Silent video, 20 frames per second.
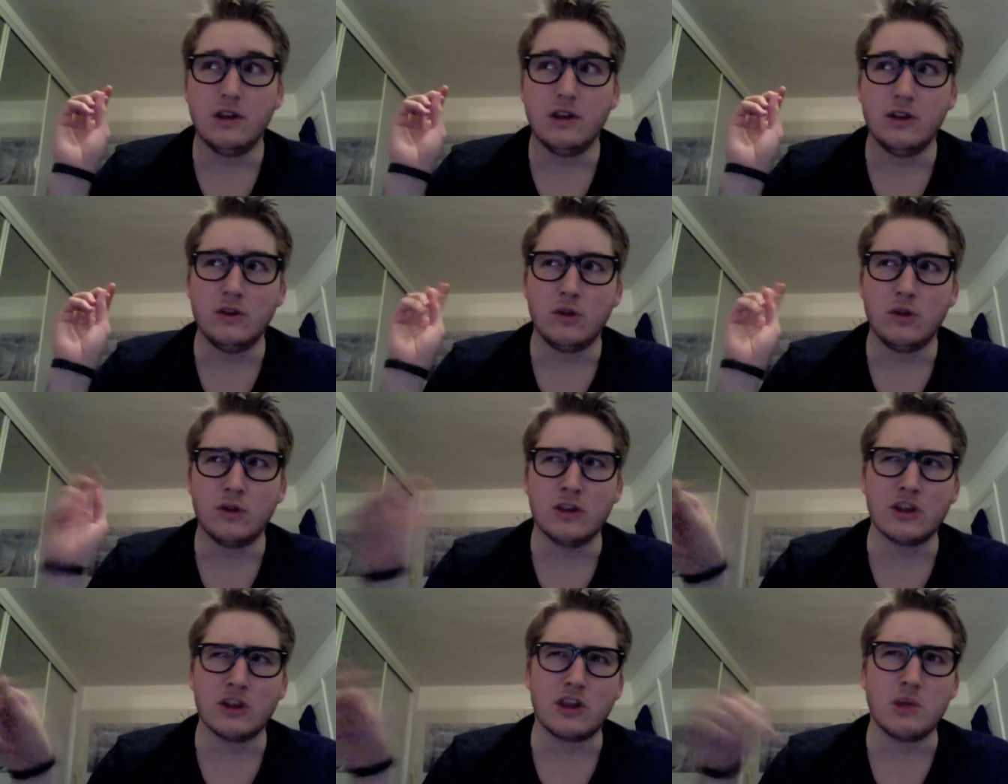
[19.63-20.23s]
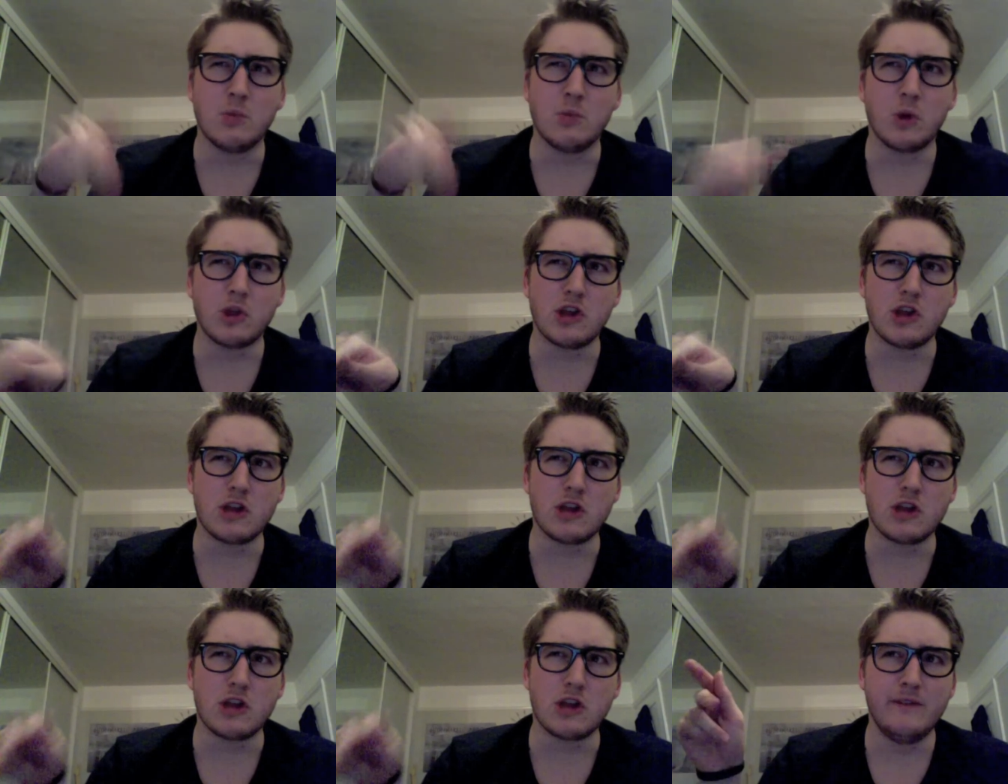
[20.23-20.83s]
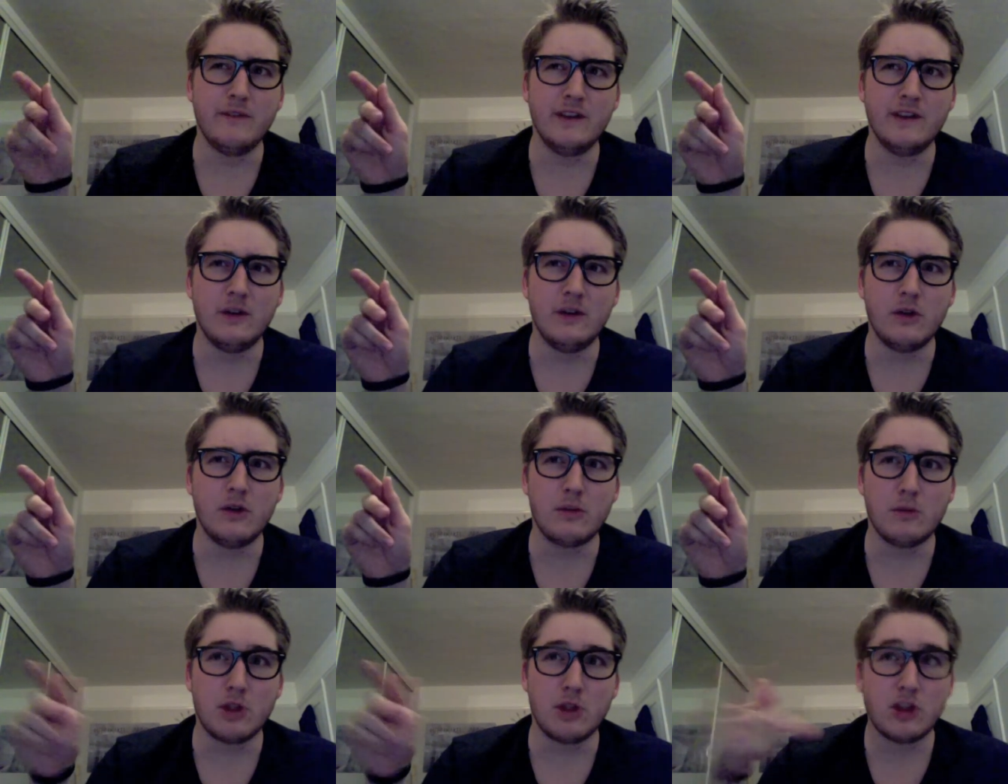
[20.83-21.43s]
Not that she watches my
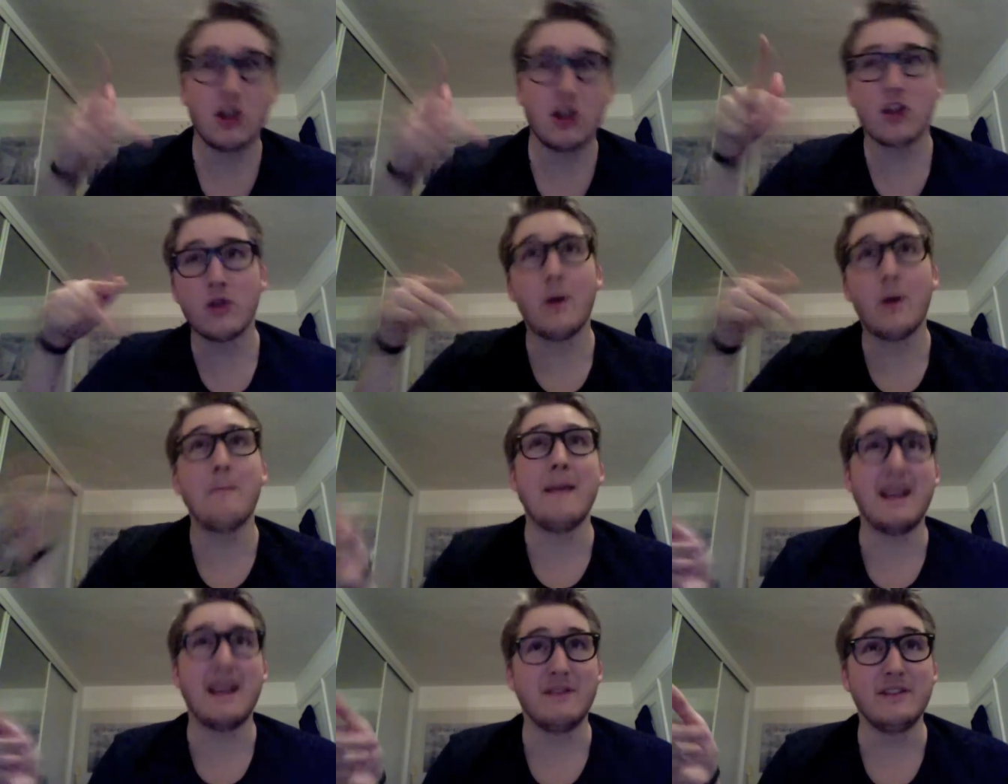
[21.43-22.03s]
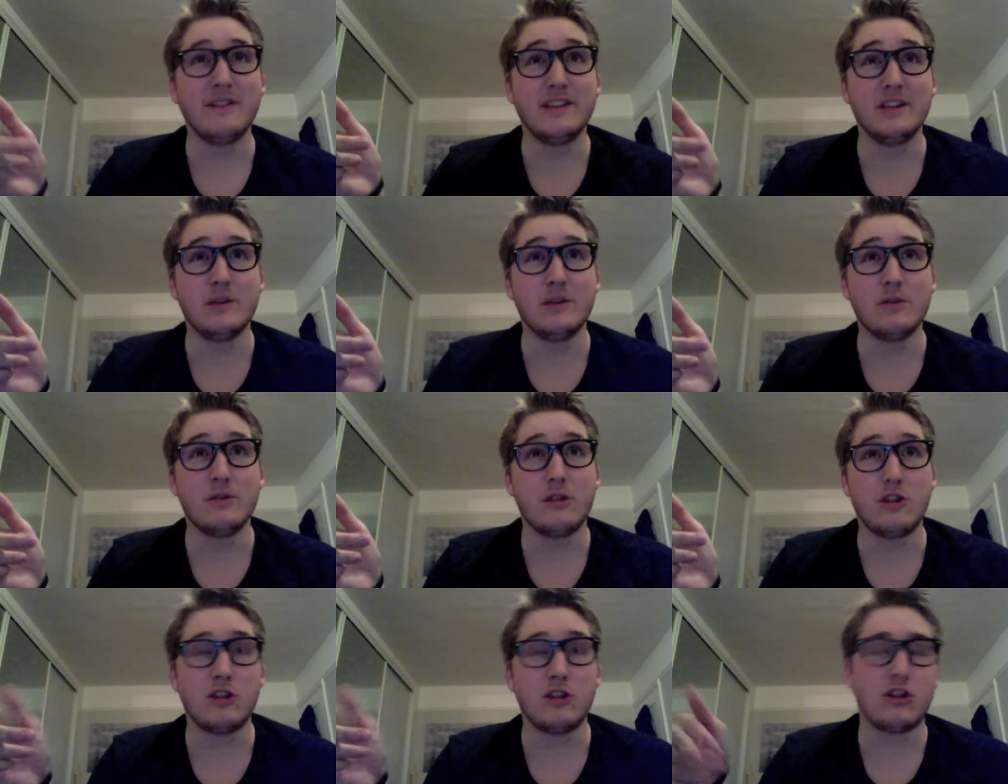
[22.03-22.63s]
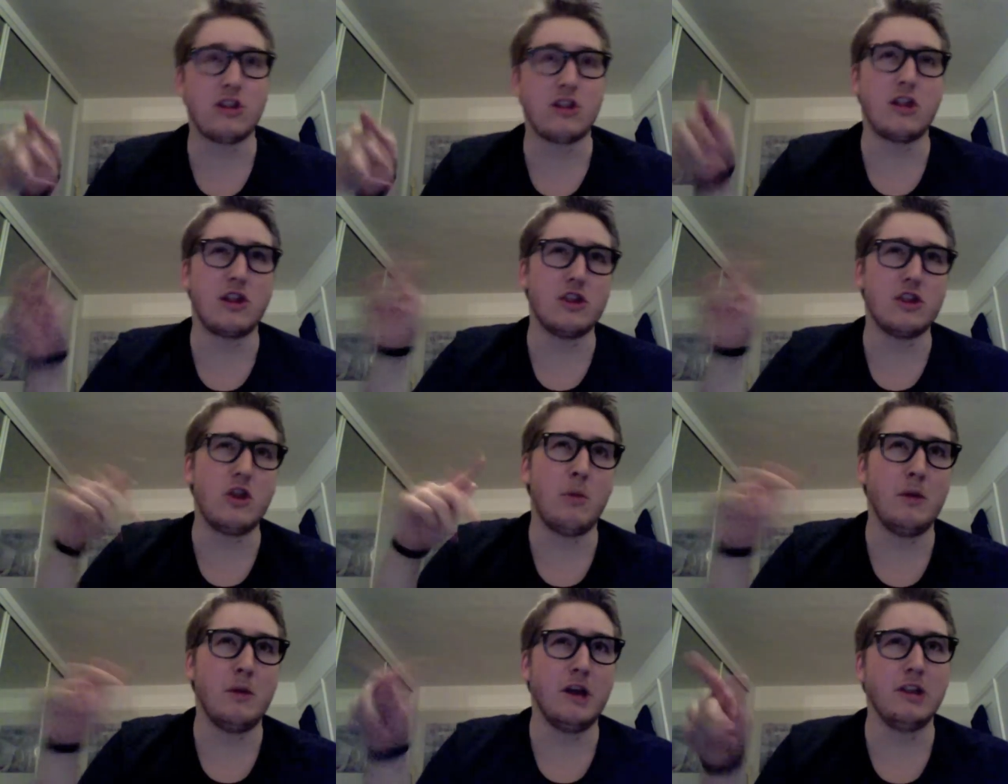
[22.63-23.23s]
videos, but she does know I make videos, she just doesn't know
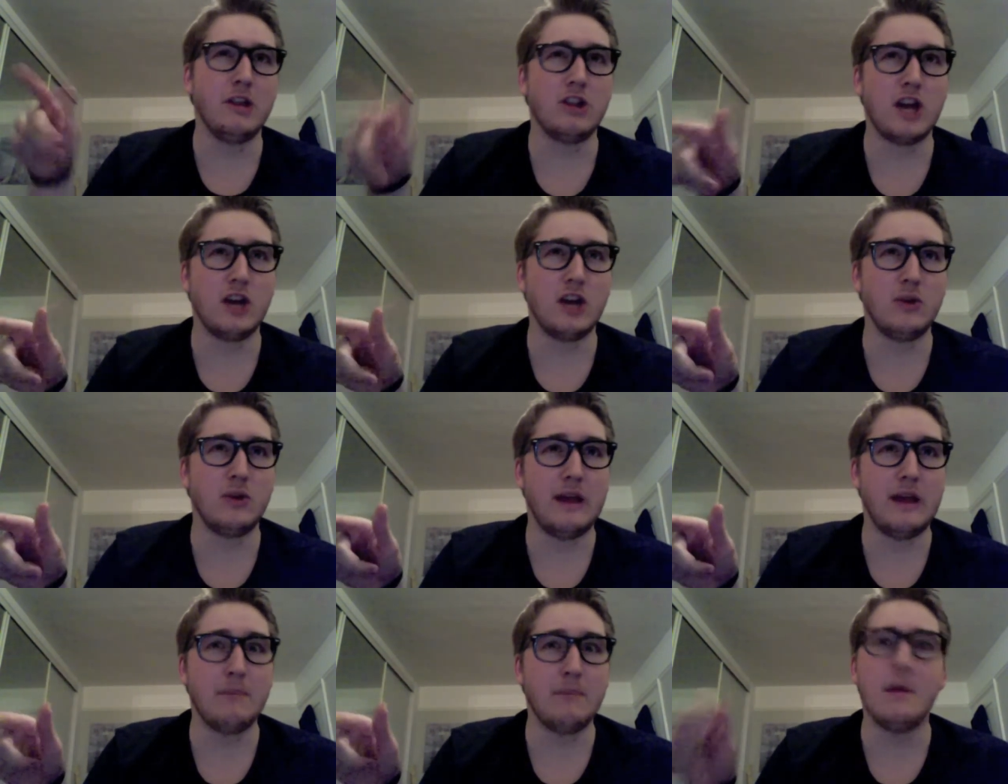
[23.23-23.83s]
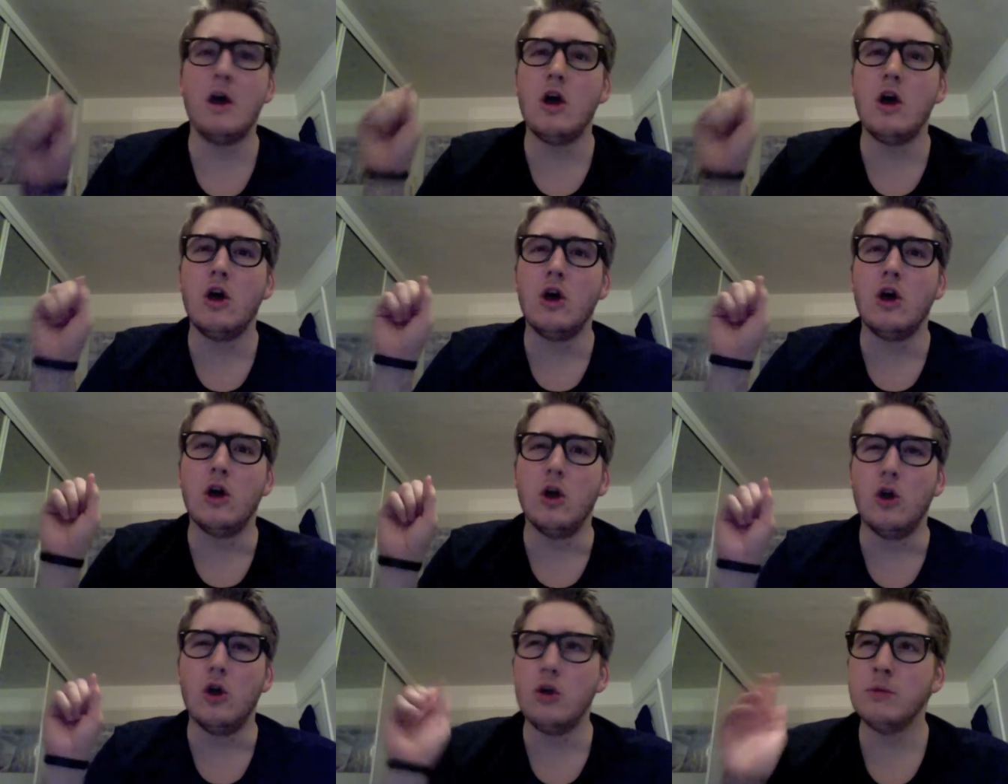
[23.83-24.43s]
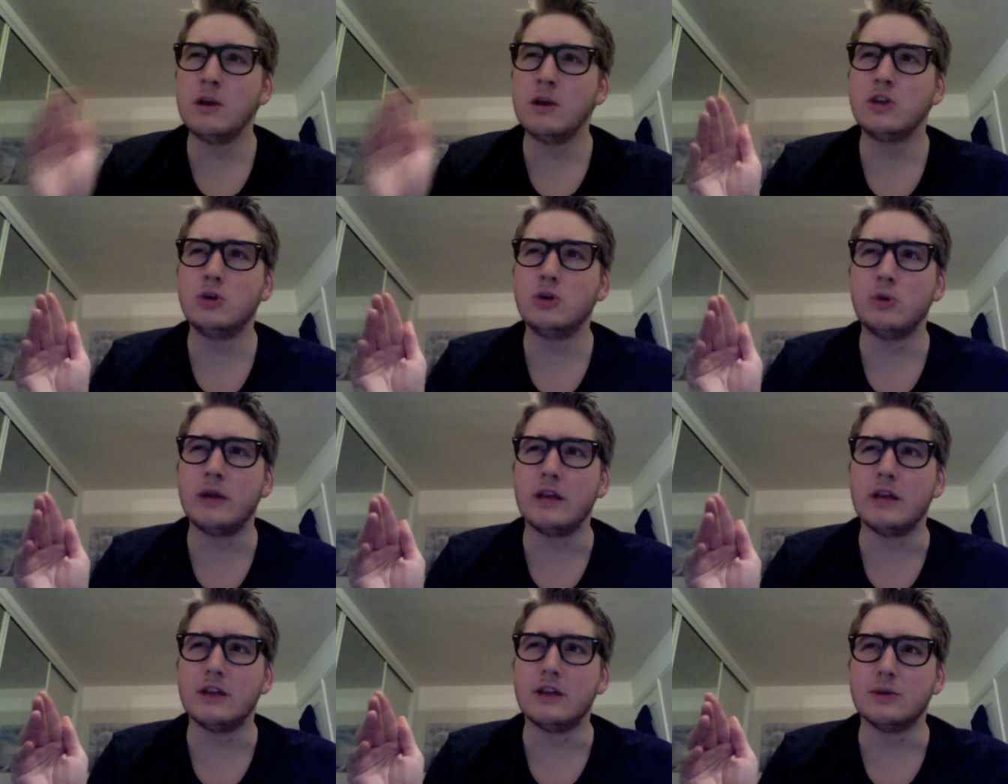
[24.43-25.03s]
my channel name. Who am I
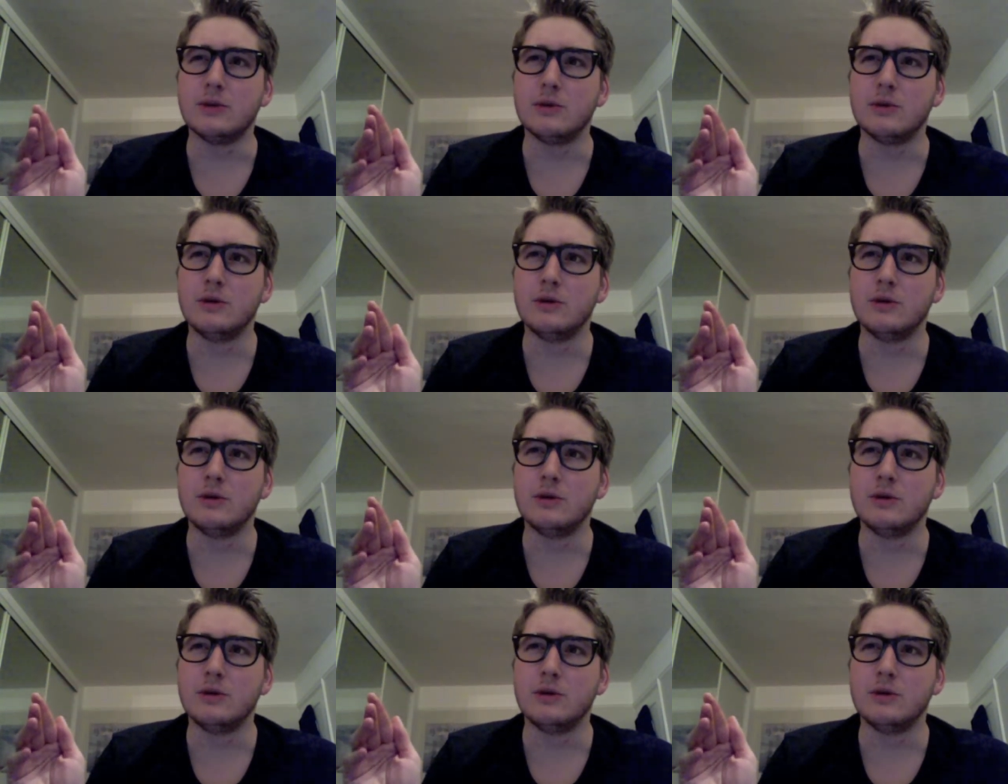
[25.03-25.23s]
talking to?